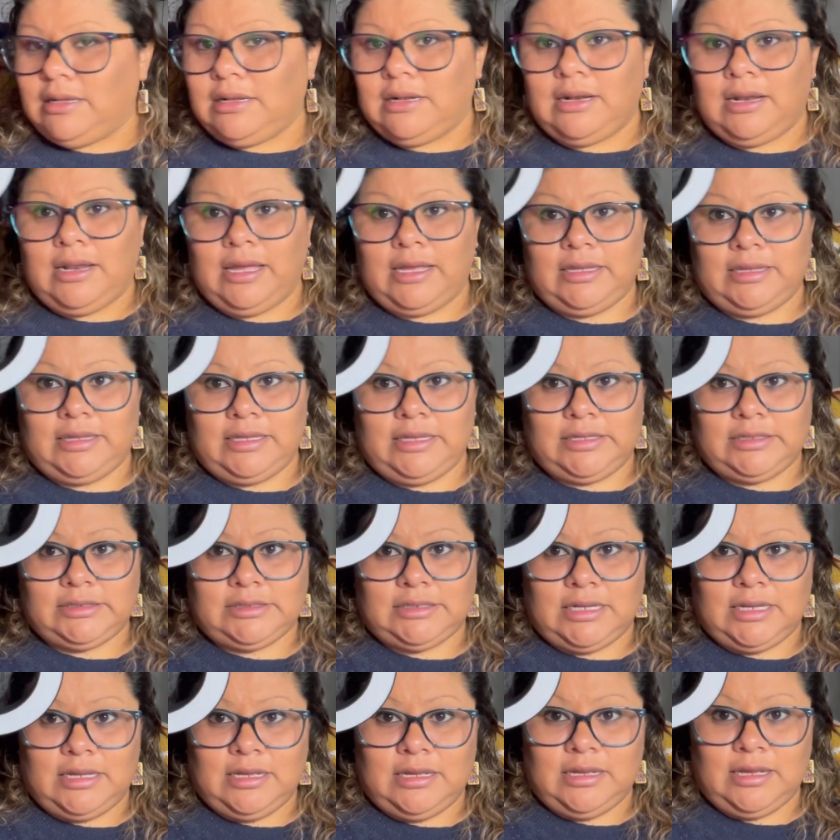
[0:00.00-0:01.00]
like
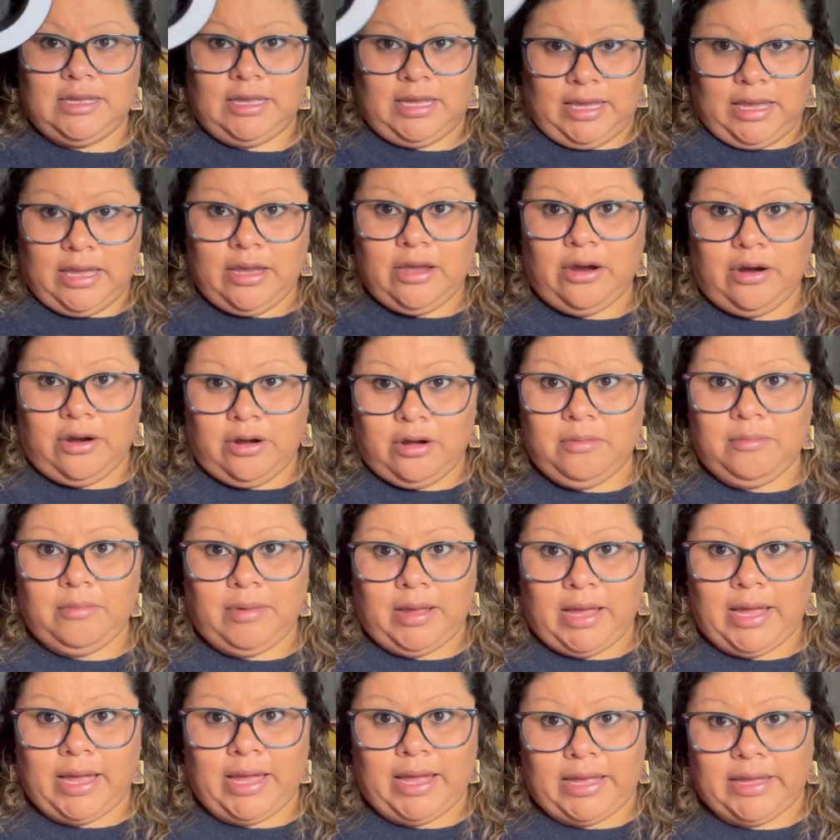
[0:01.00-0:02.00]
this, it hurt
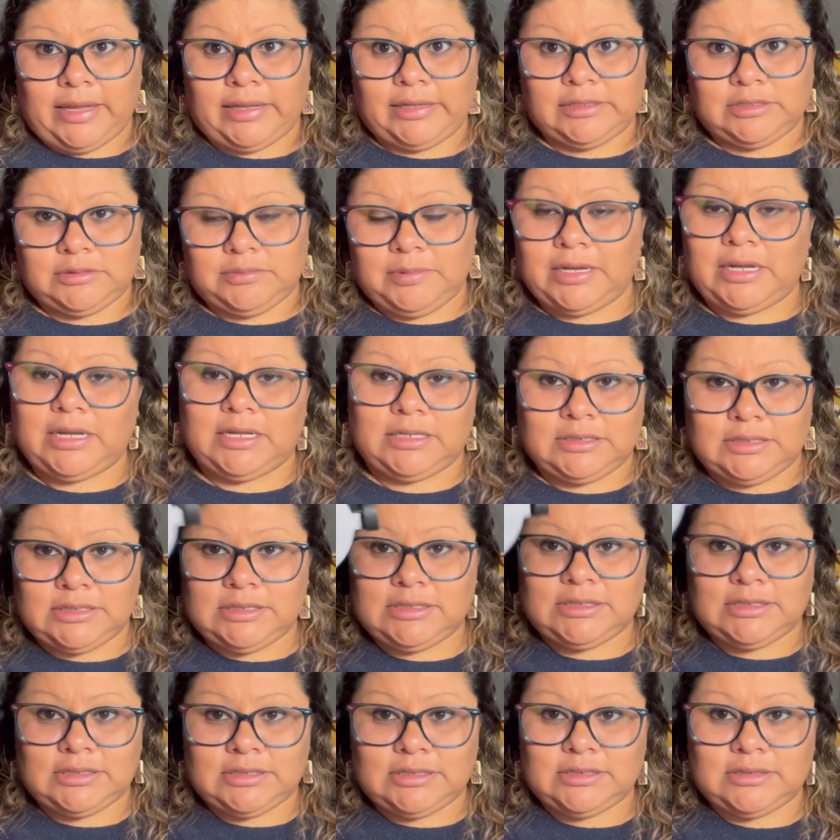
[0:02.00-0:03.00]
my eyes because
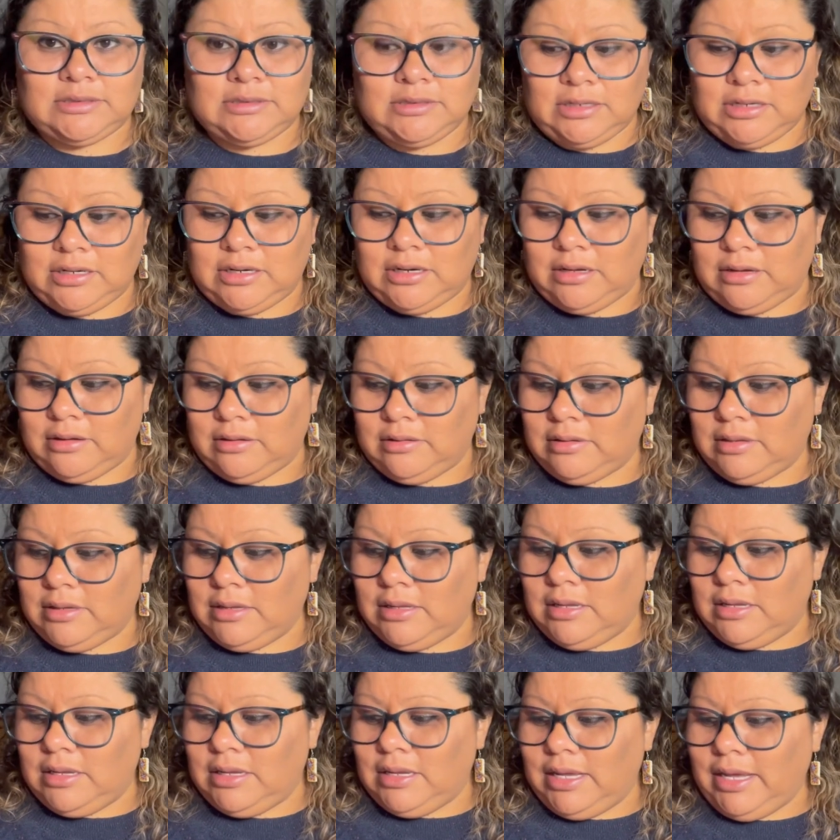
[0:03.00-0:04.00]
this is, you know,
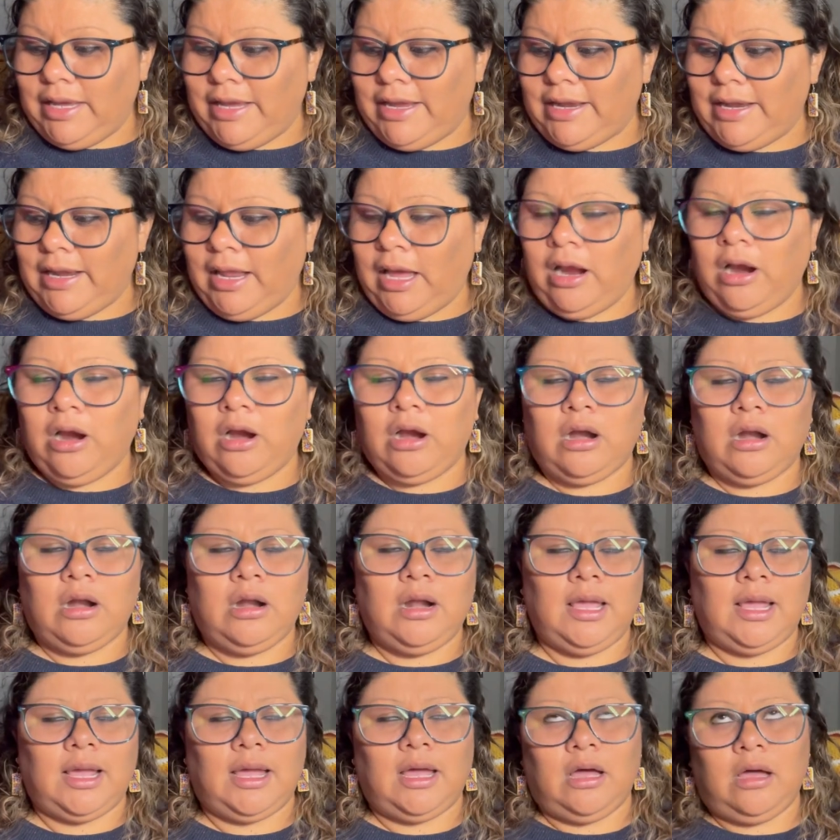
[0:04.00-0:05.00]
it not hurt
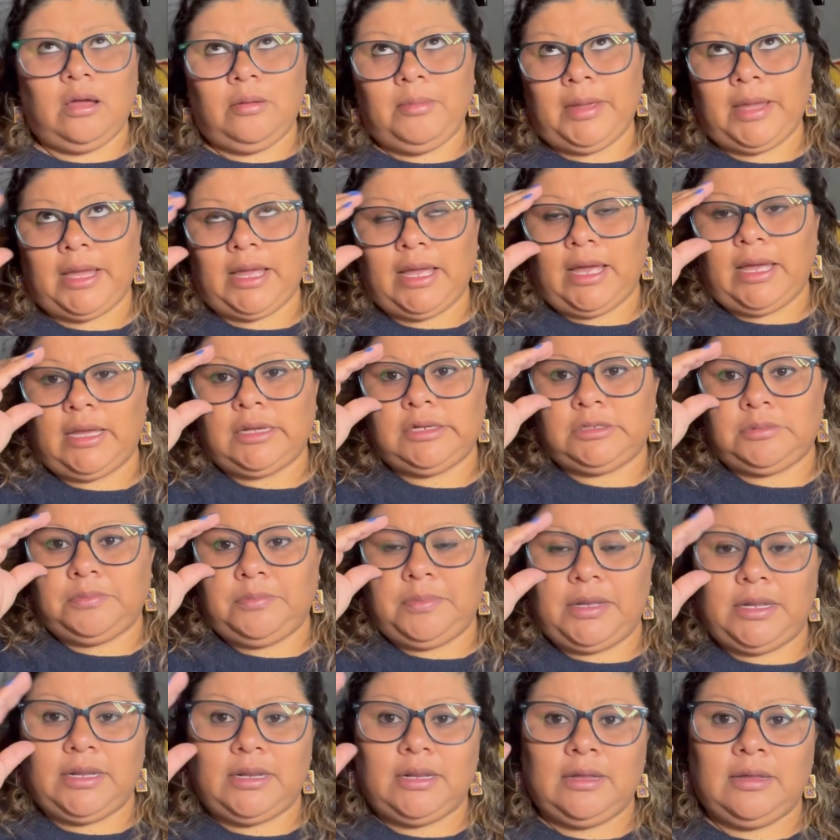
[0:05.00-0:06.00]
like, oh my gosh,
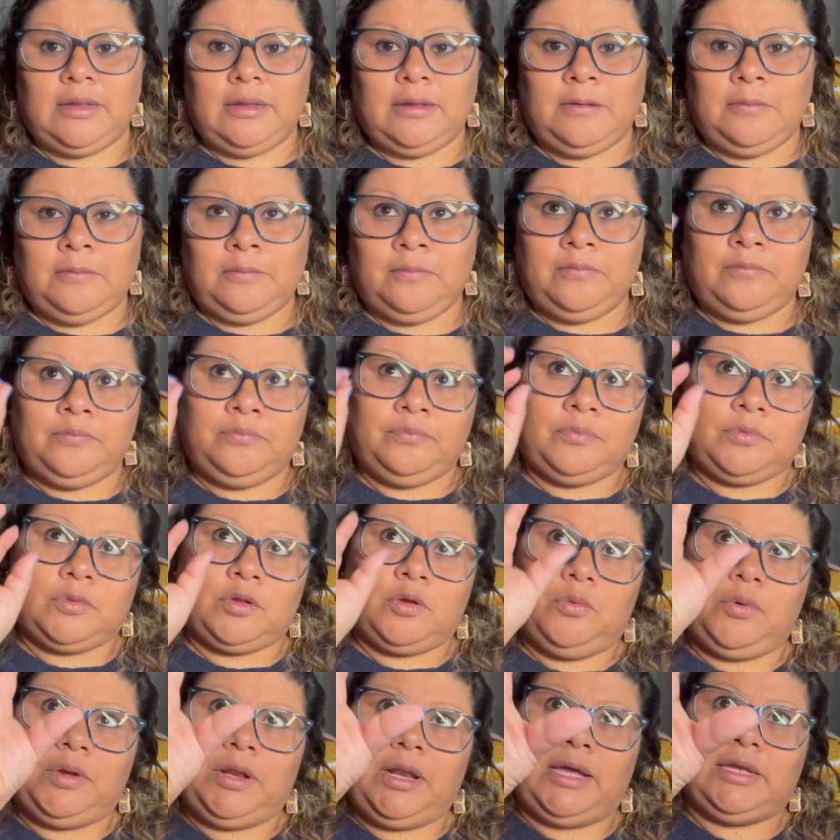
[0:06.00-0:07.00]
but
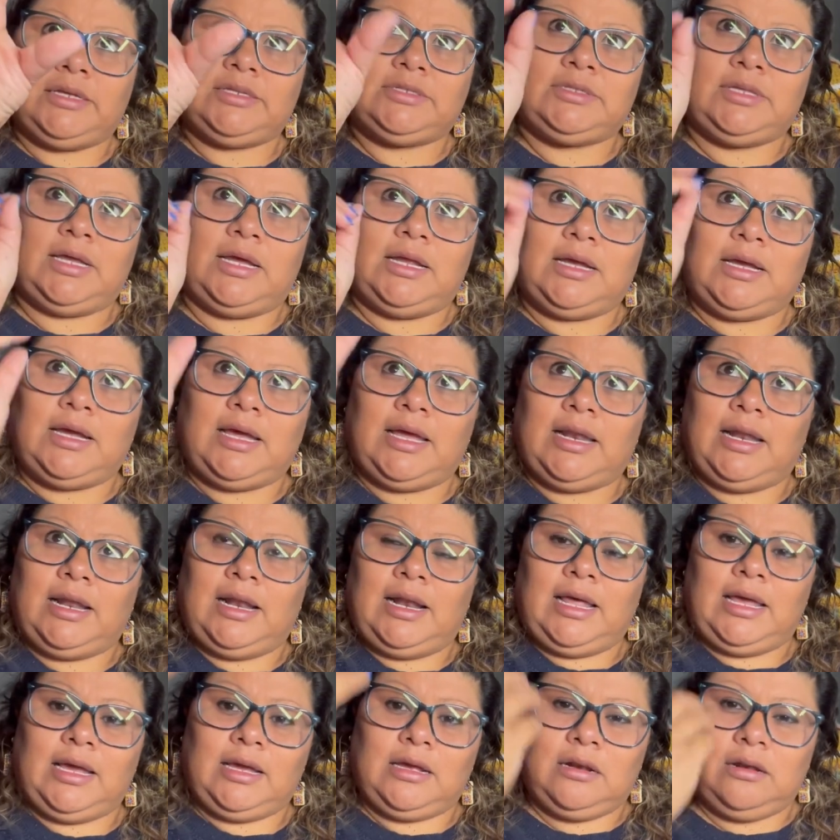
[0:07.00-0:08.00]
when I start kind
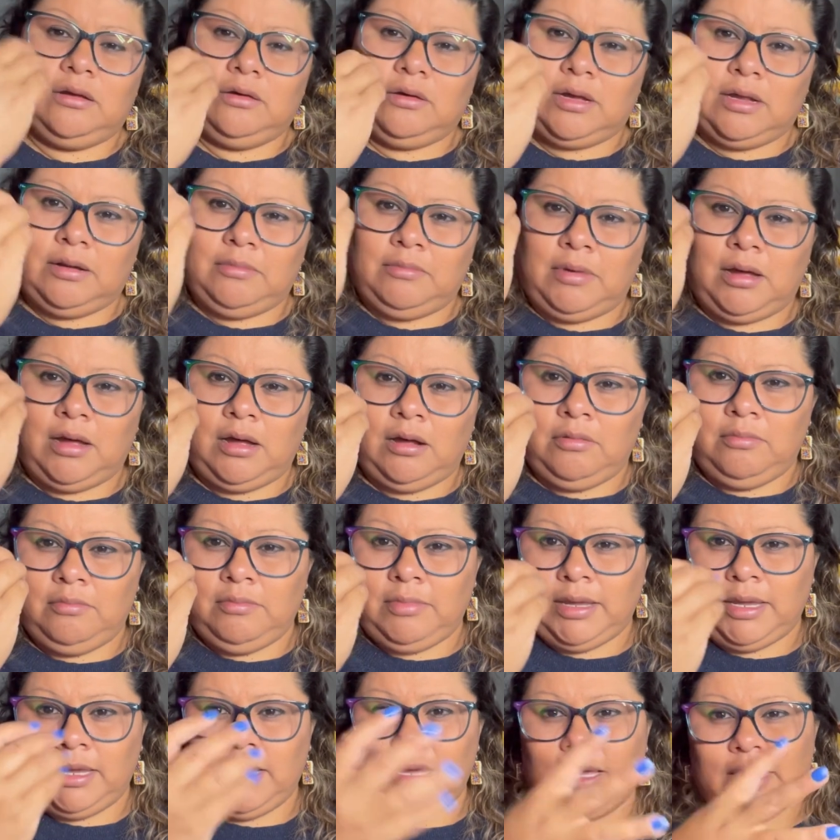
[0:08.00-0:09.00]
of like looking on
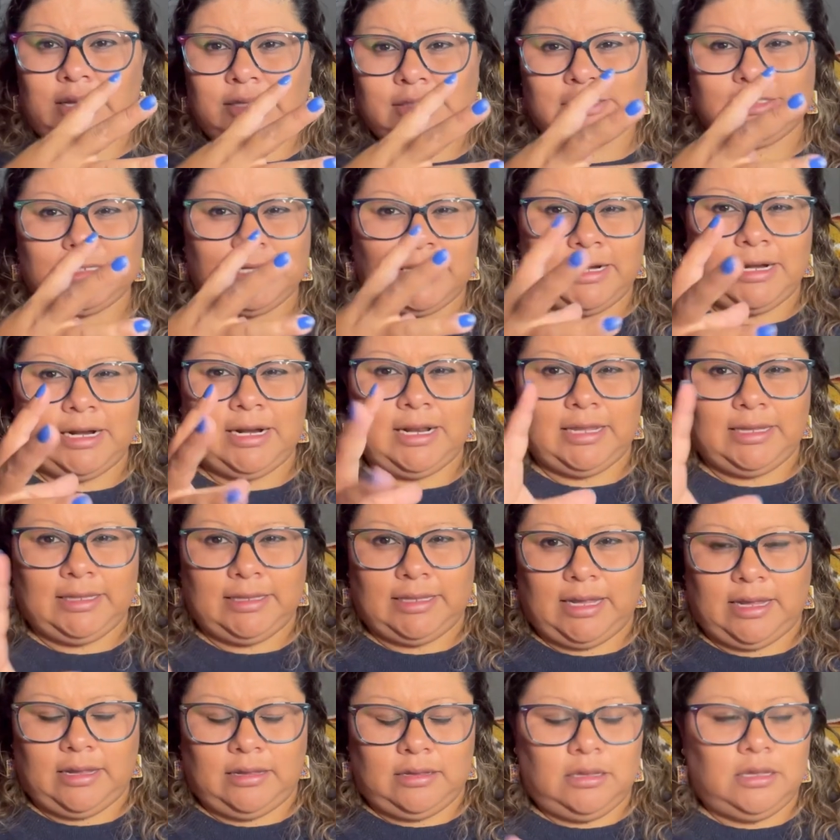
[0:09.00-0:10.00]
me, it's kind of like
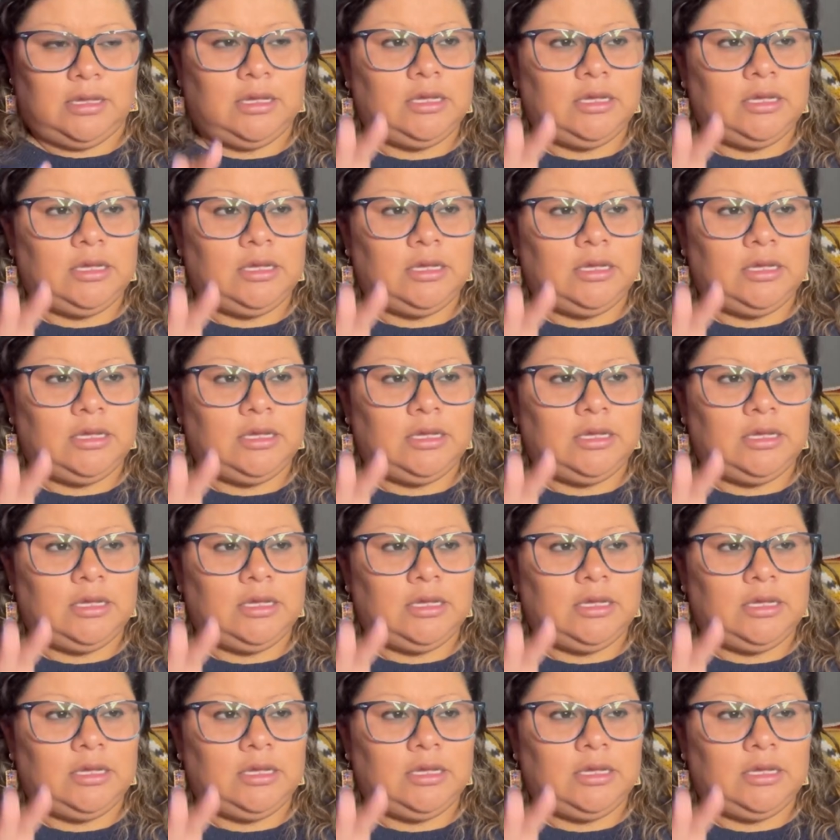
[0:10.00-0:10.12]
that.